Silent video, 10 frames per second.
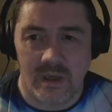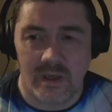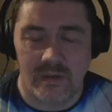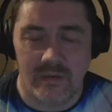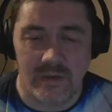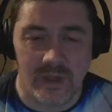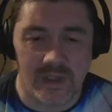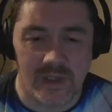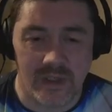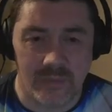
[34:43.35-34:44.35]
I didn't
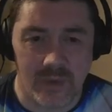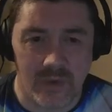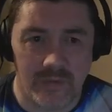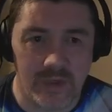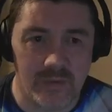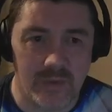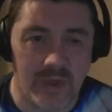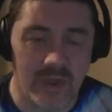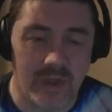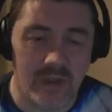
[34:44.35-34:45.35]
realise Diamorphins were
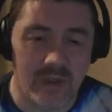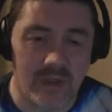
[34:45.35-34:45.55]
in there.